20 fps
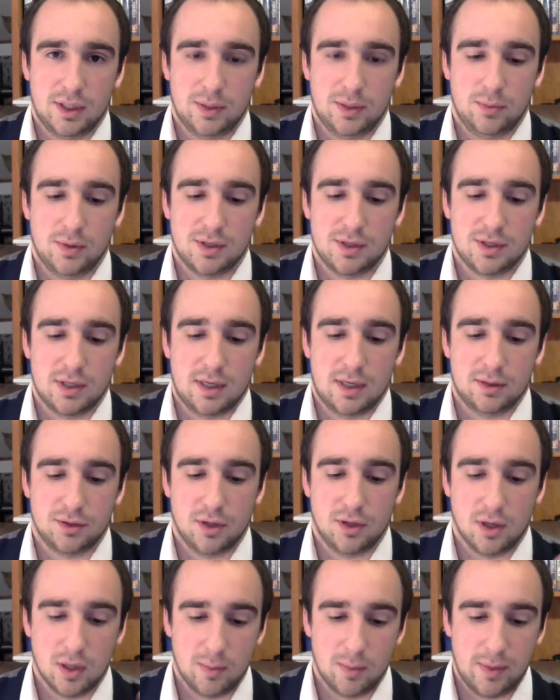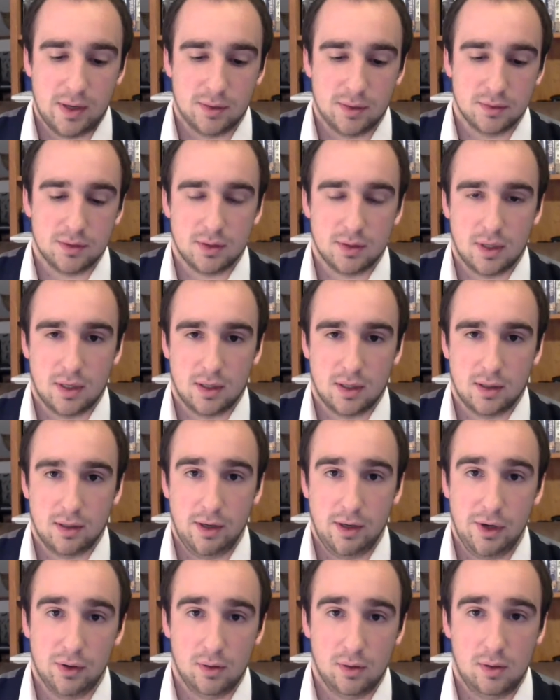in which I'll talk about
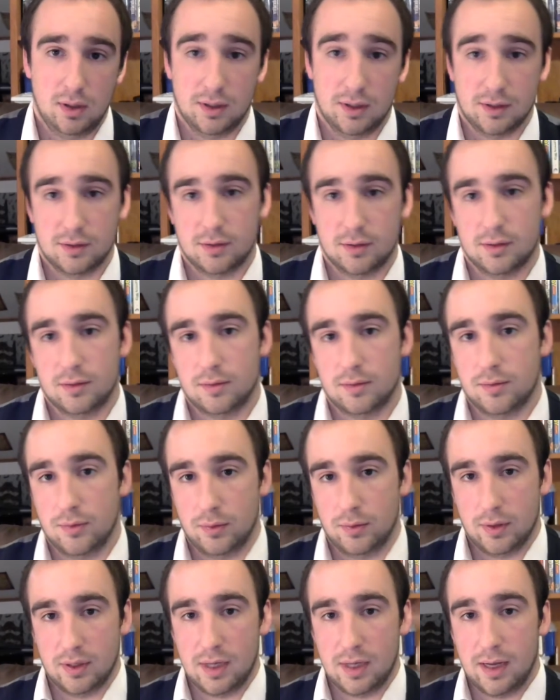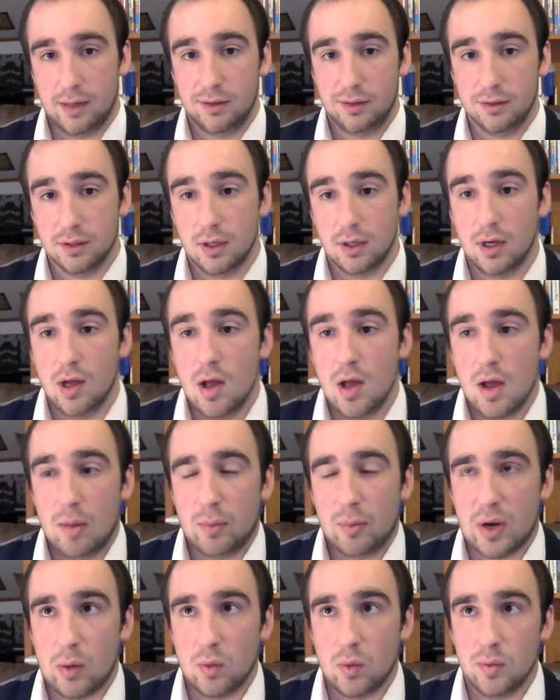Heroclix through their dials,
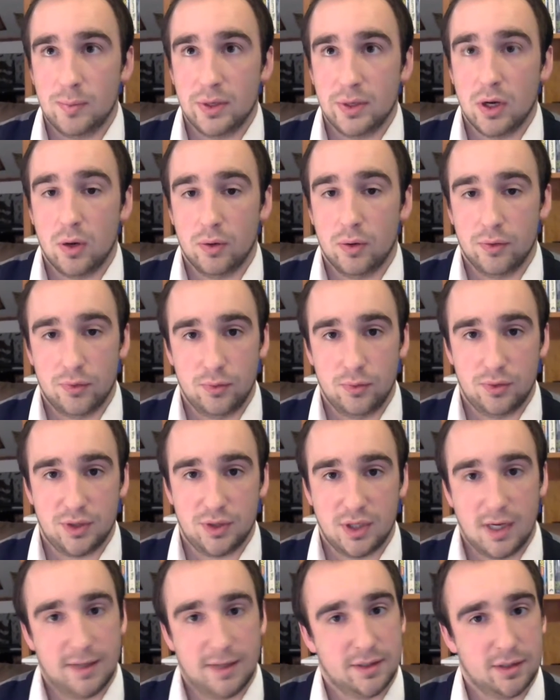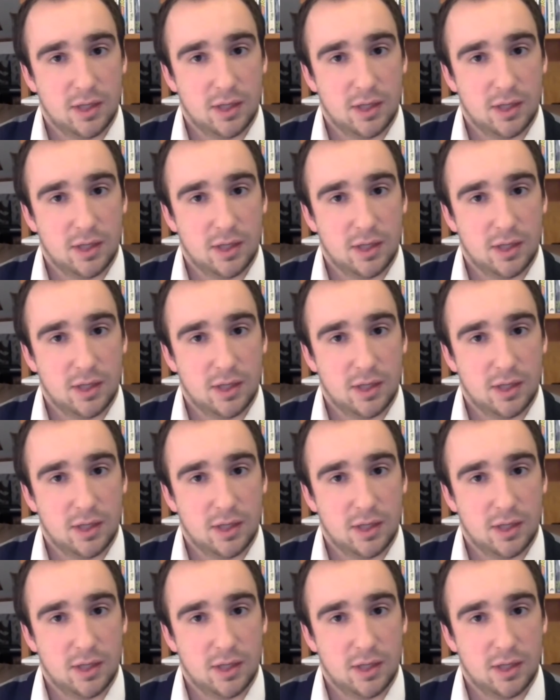but I won't be going through sets.